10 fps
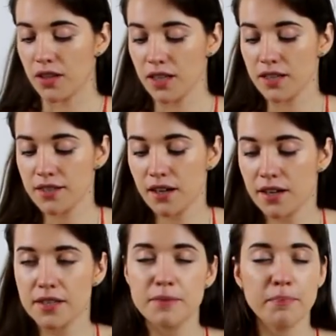These
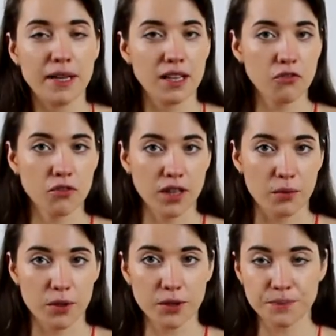are spelt
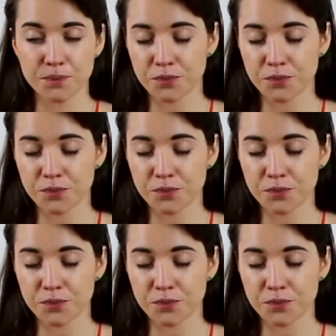flour.